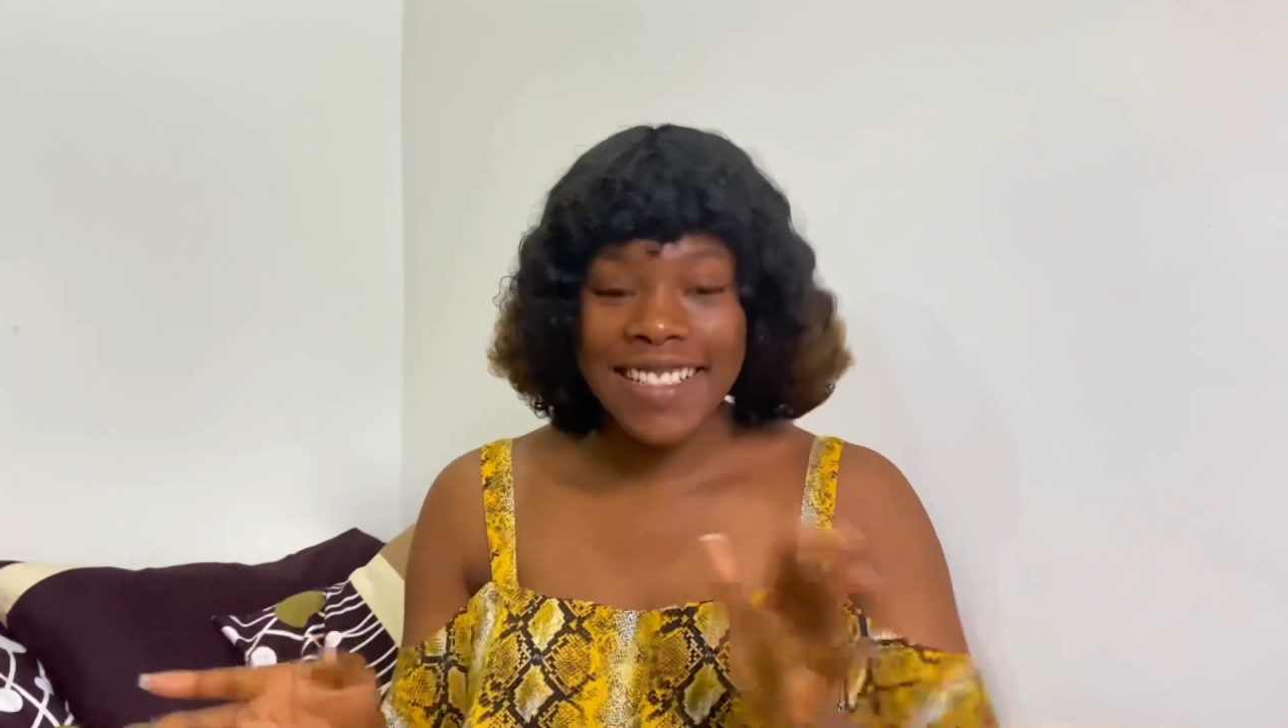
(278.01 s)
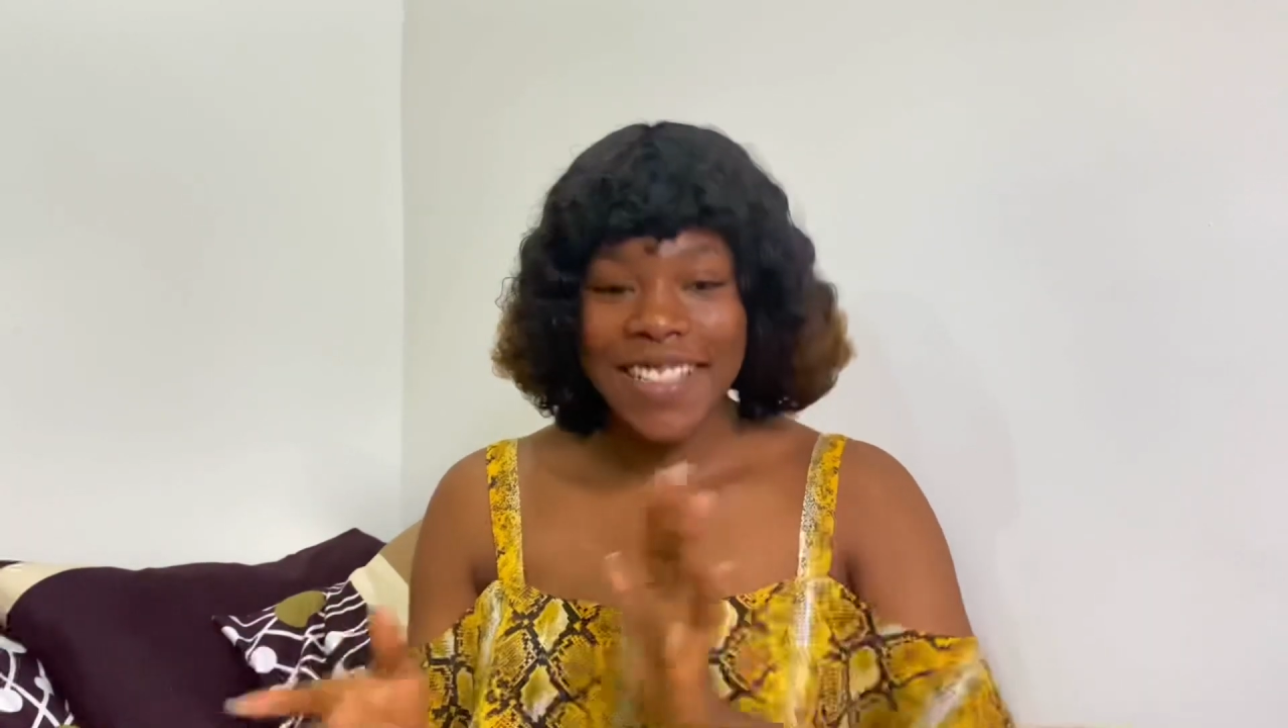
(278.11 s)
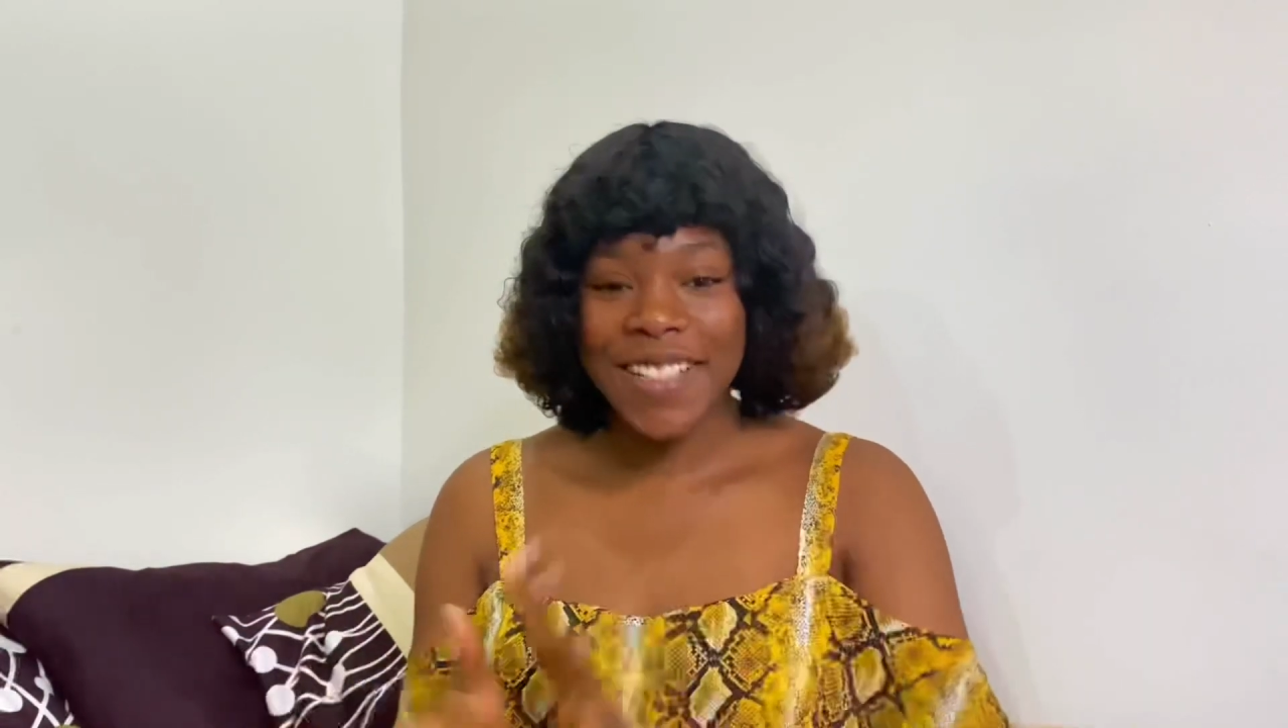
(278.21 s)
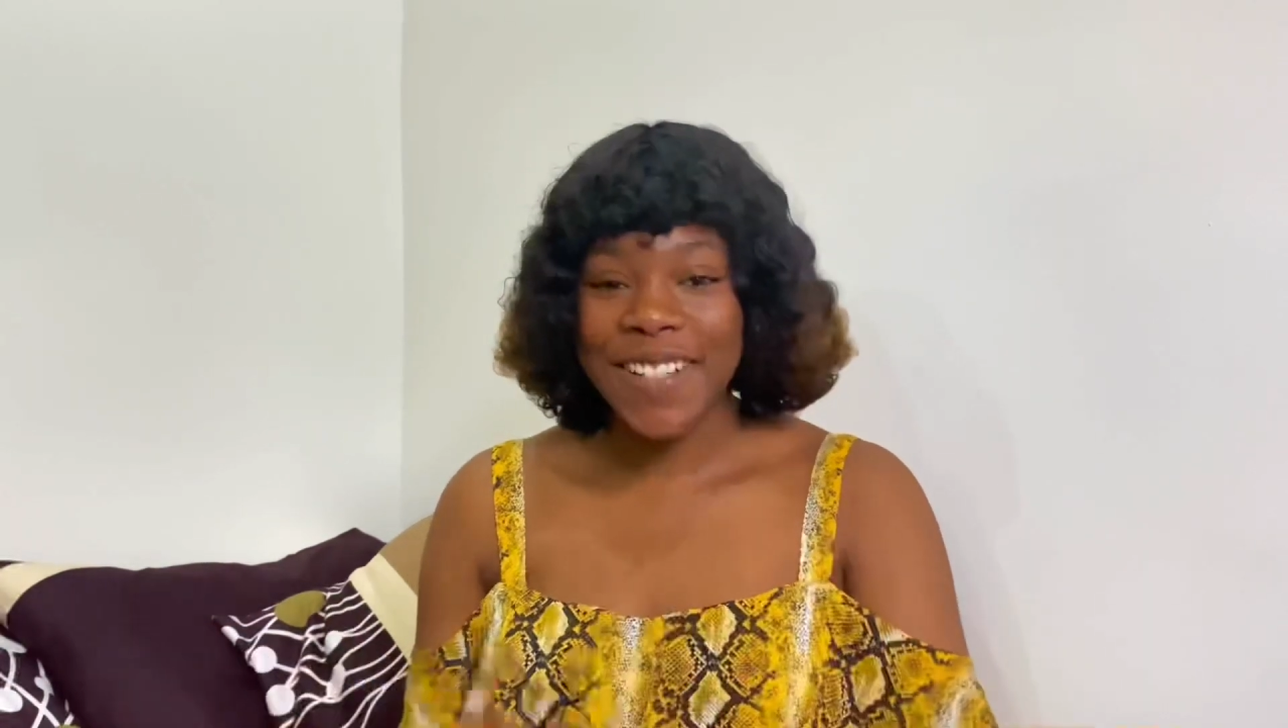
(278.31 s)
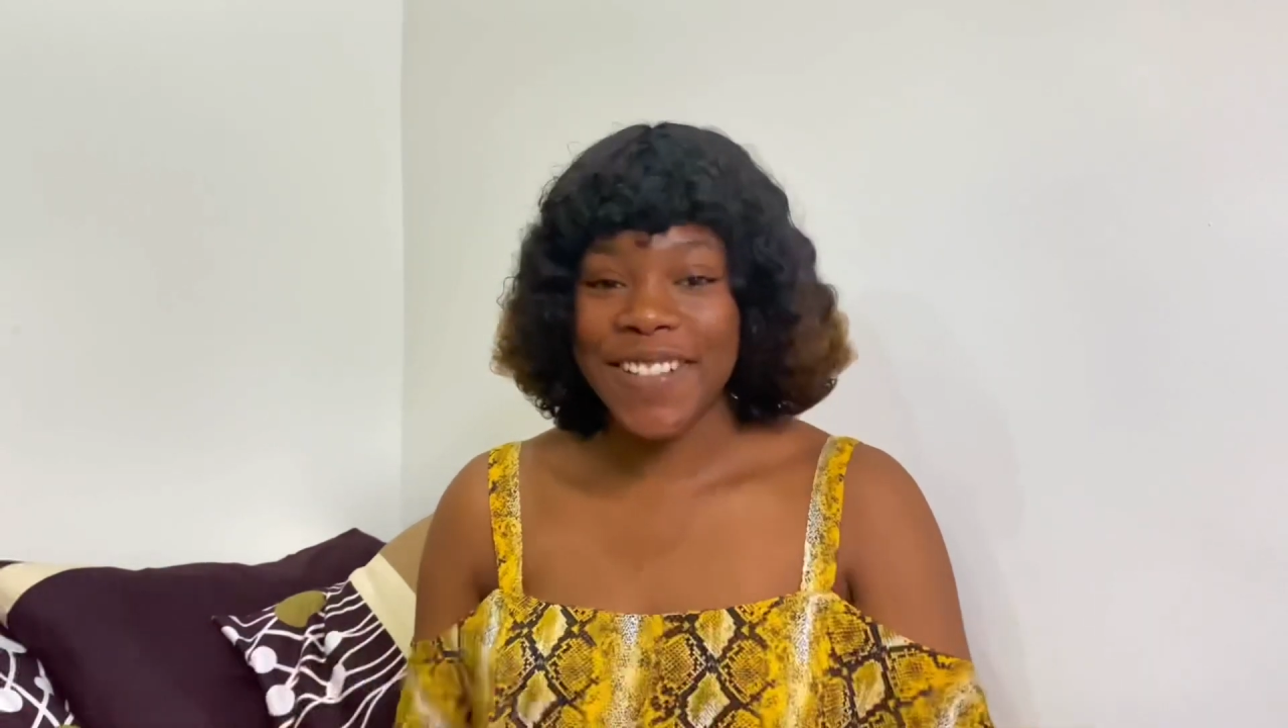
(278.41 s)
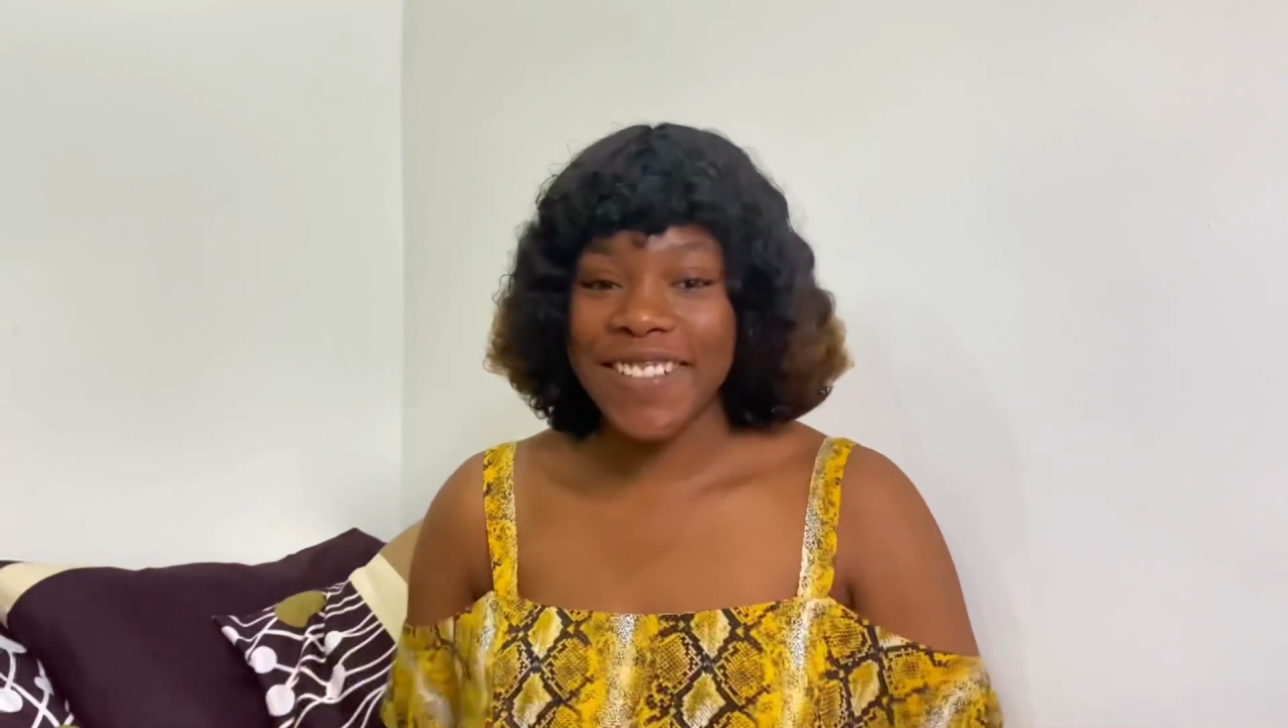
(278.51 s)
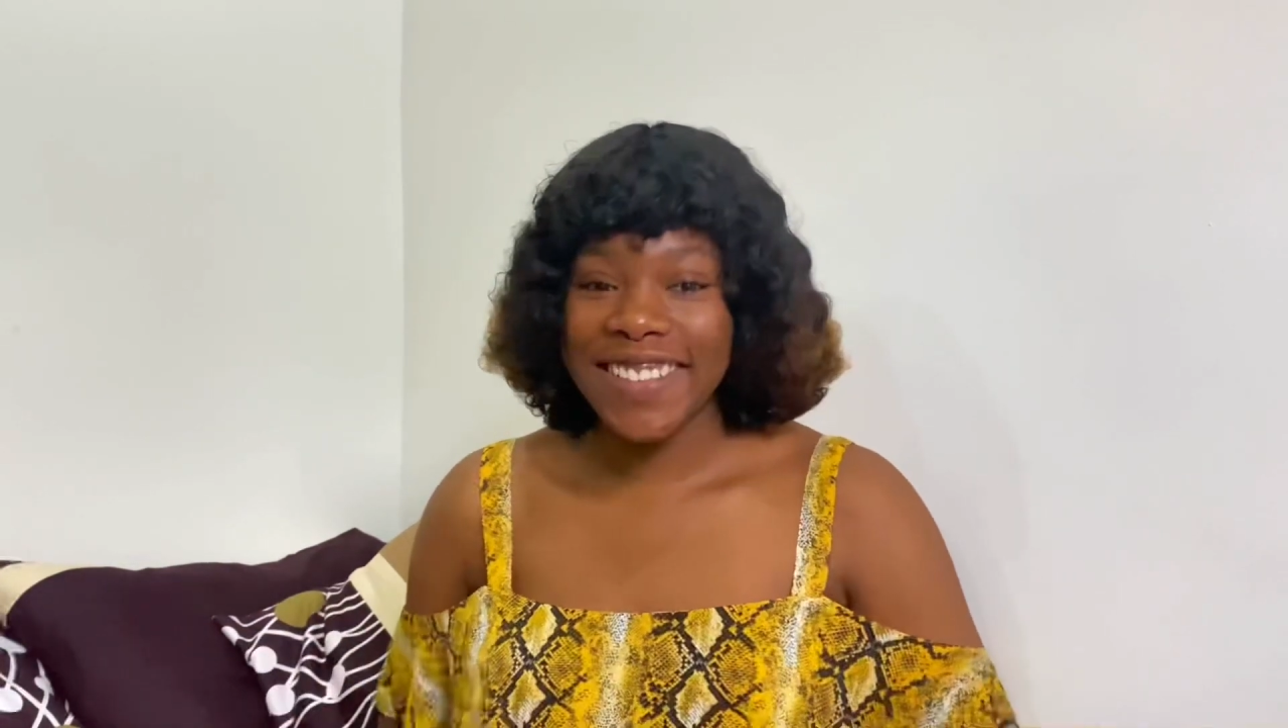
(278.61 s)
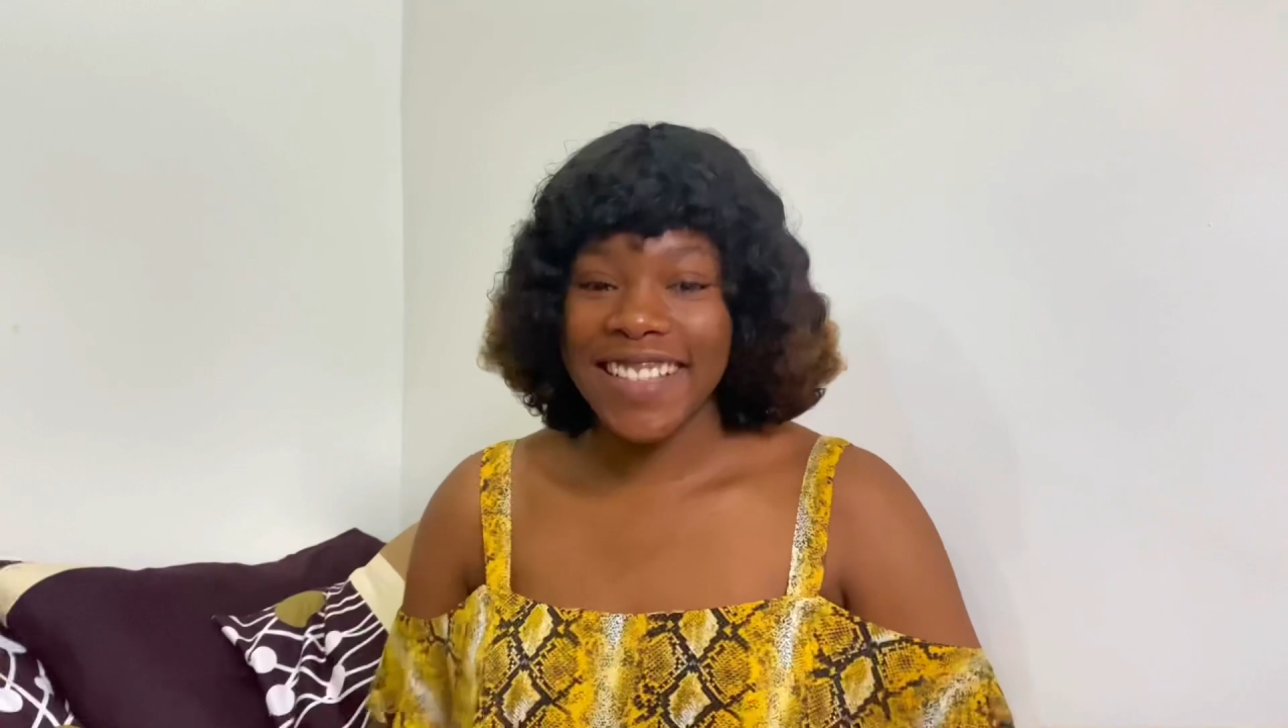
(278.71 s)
you know,